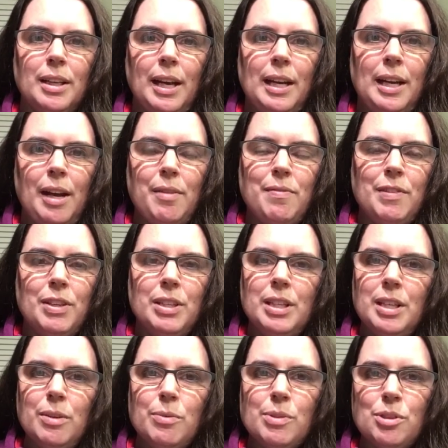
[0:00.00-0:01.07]
and I feel like
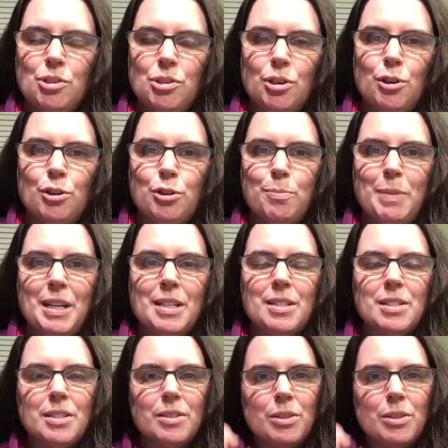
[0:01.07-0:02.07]
it was church-based,